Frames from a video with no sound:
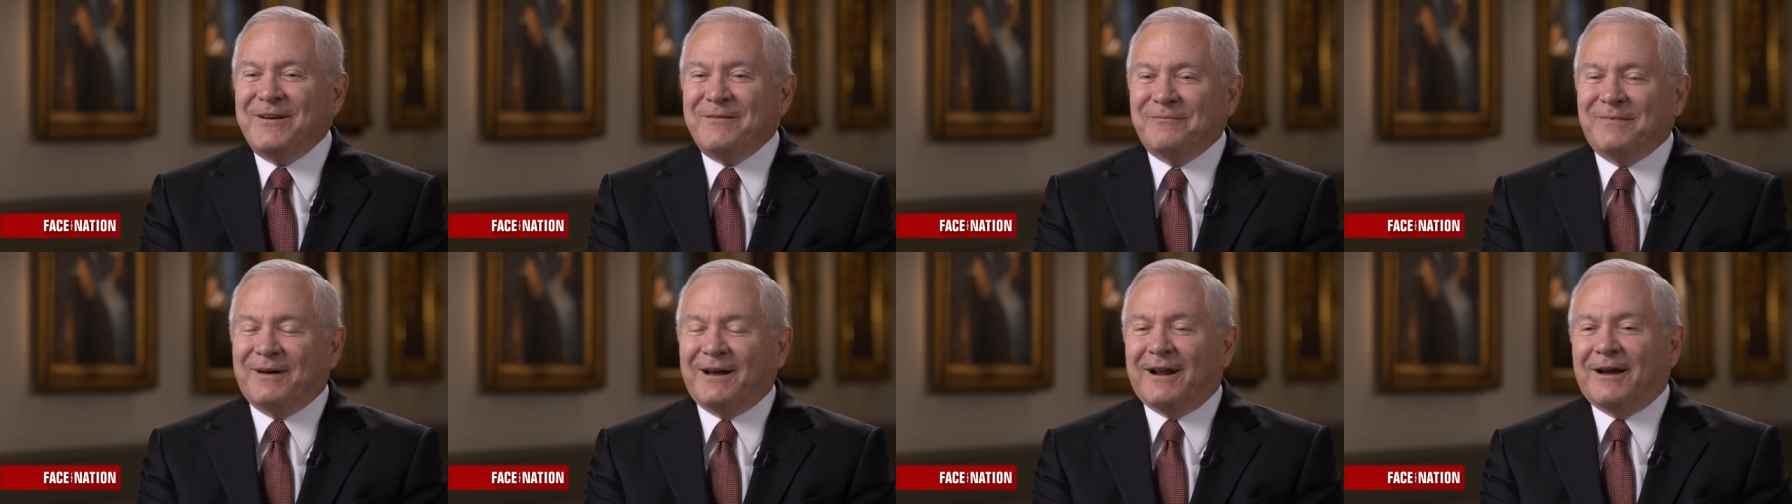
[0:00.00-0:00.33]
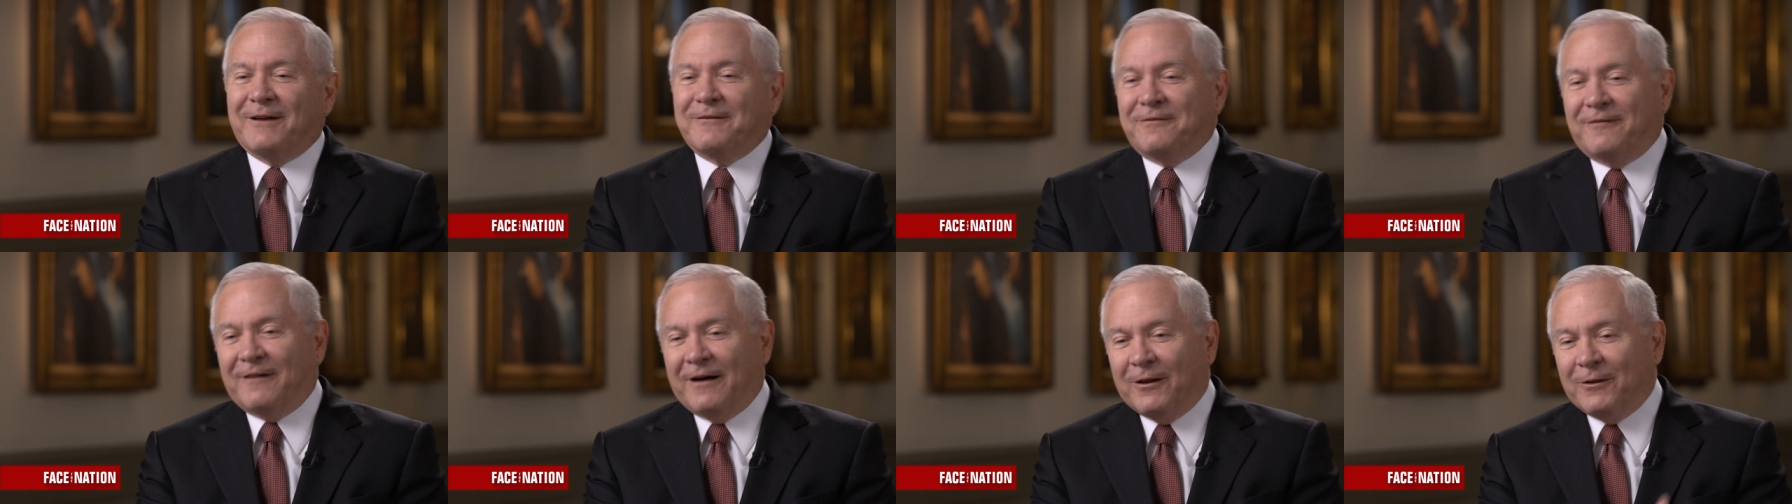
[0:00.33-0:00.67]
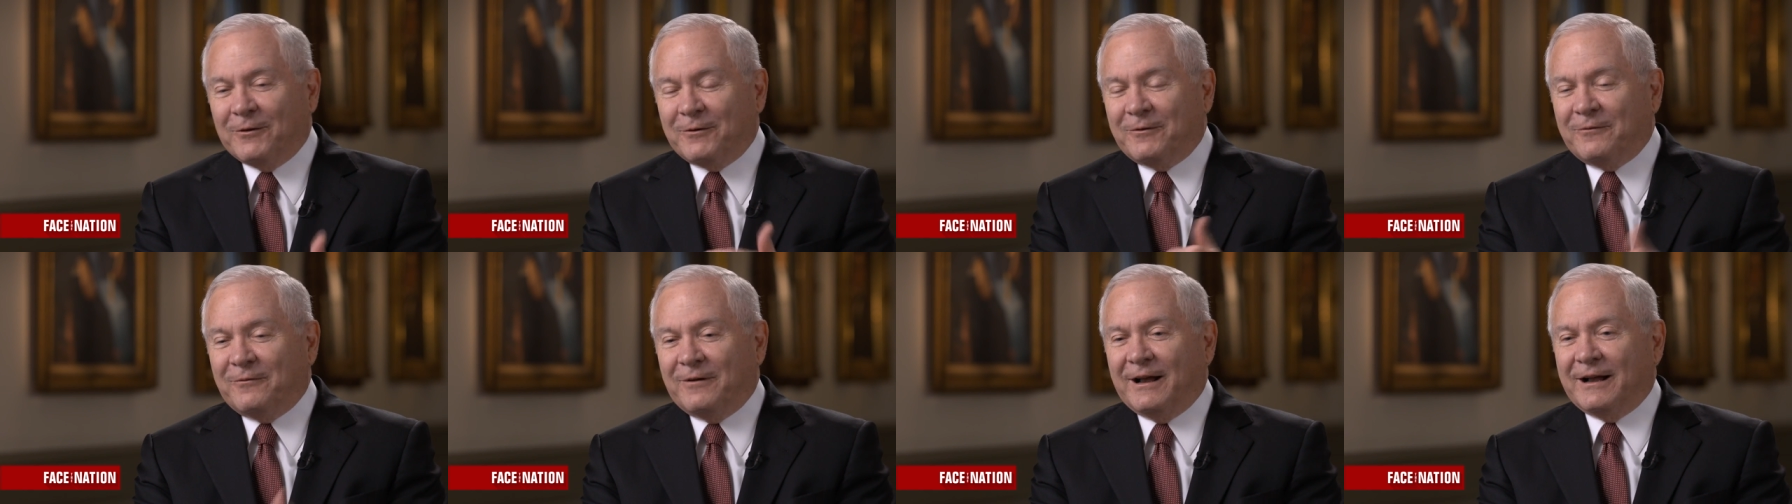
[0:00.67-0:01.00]
but I
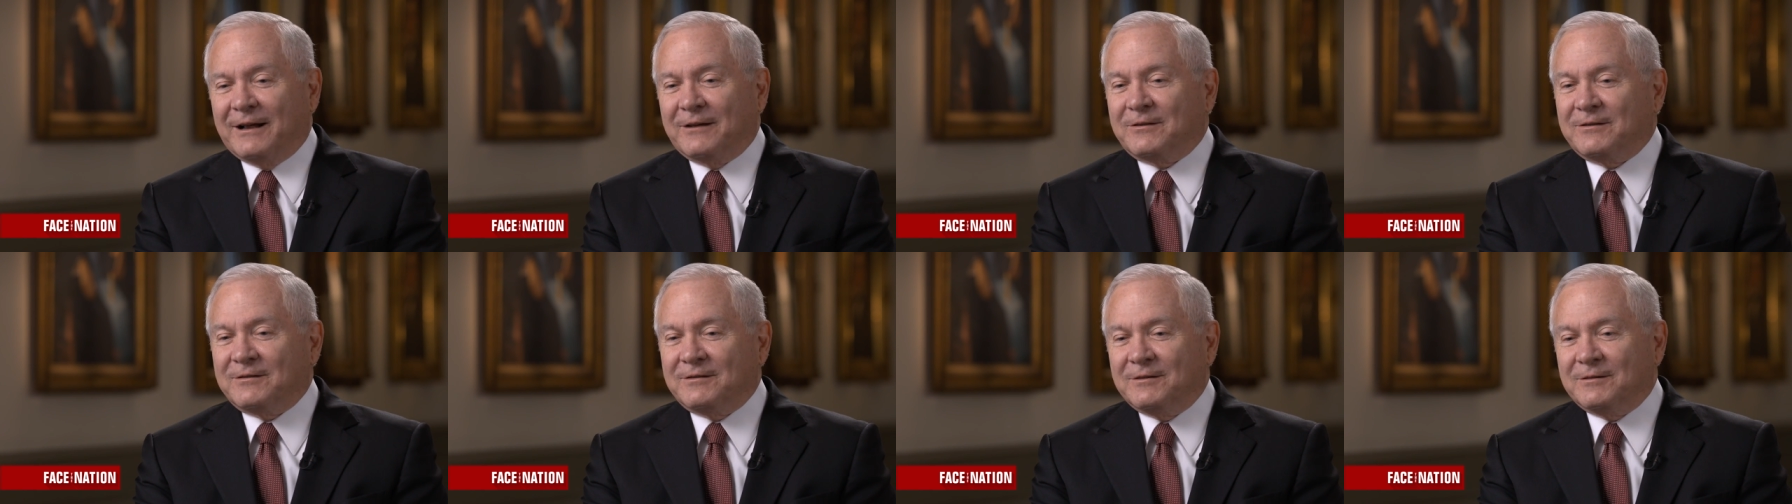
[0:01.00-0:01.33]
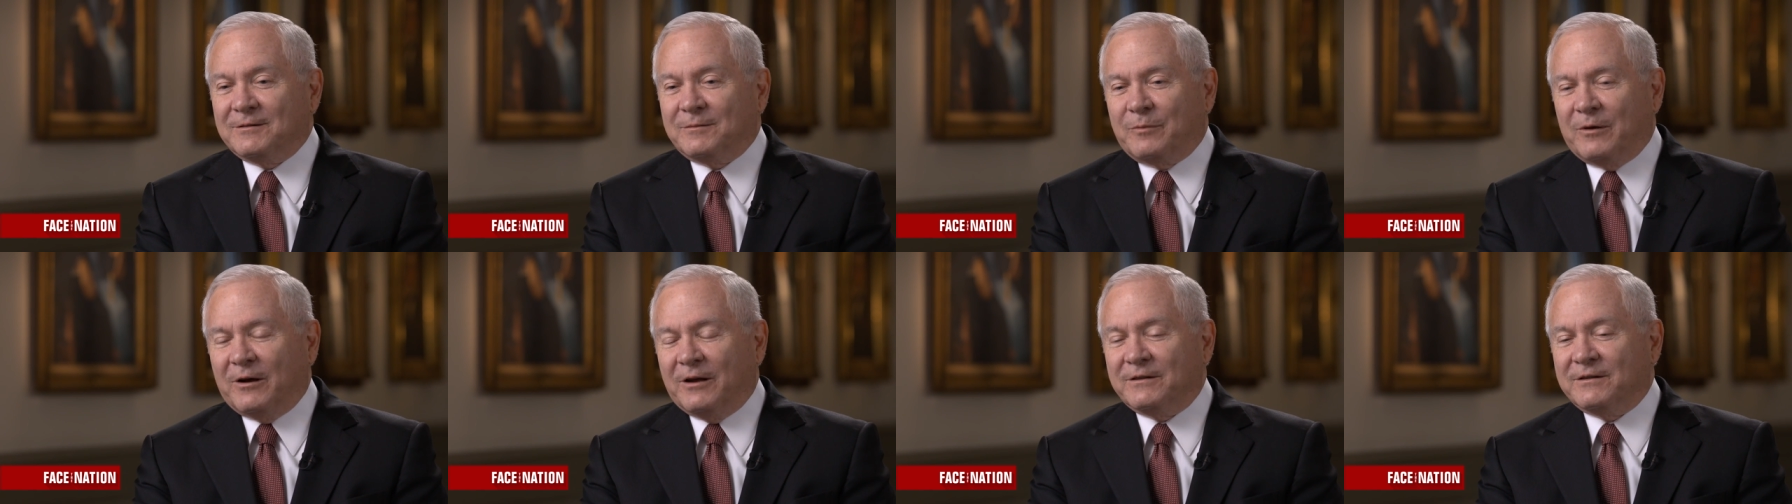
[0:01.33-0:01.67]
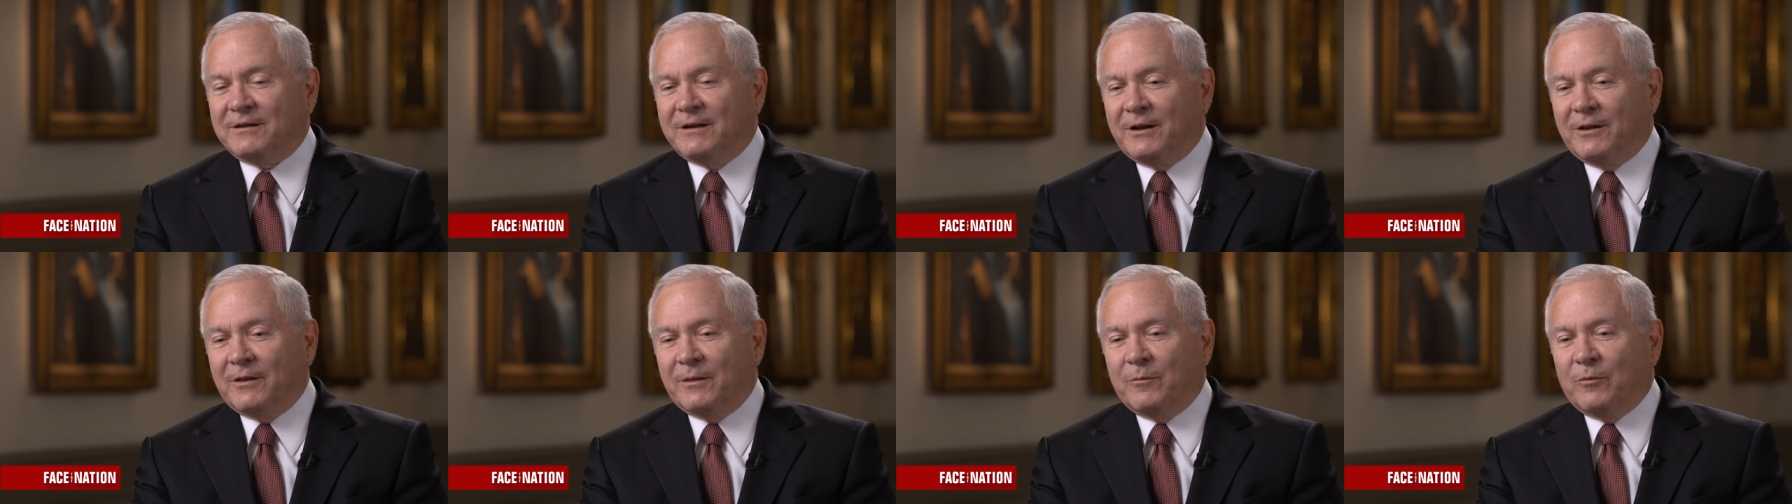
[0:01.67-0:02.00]
followed Rex as
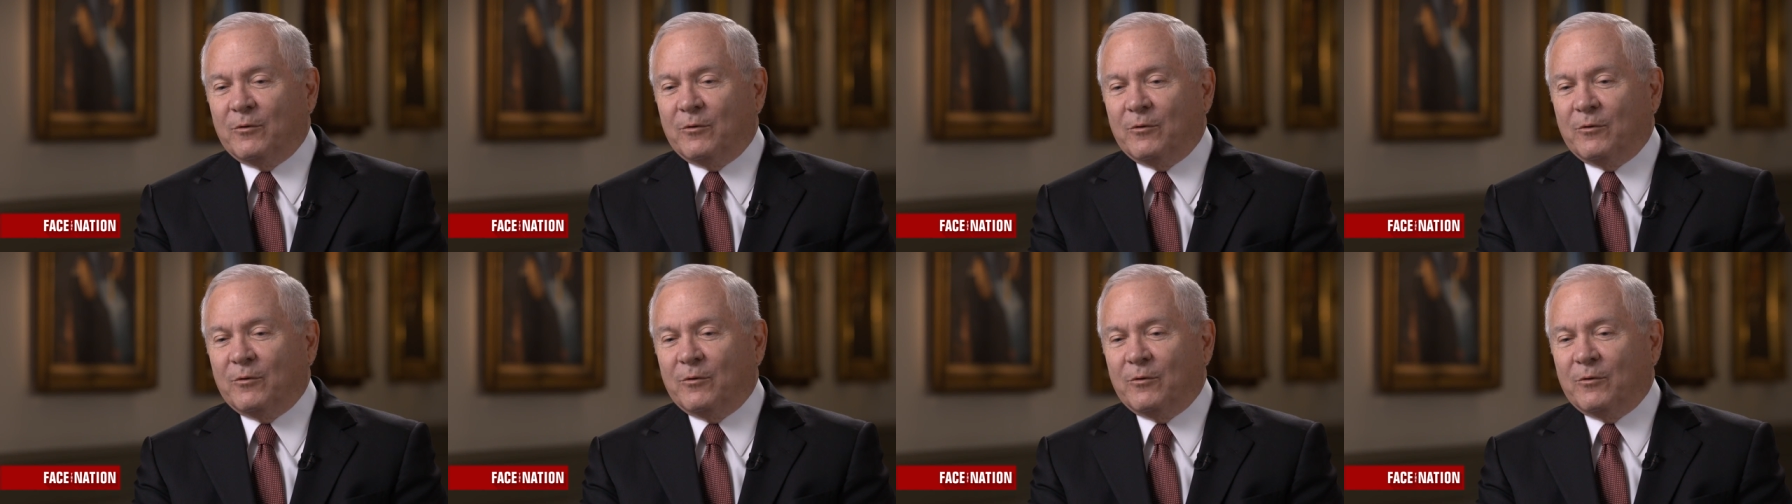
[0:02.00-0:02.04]
president of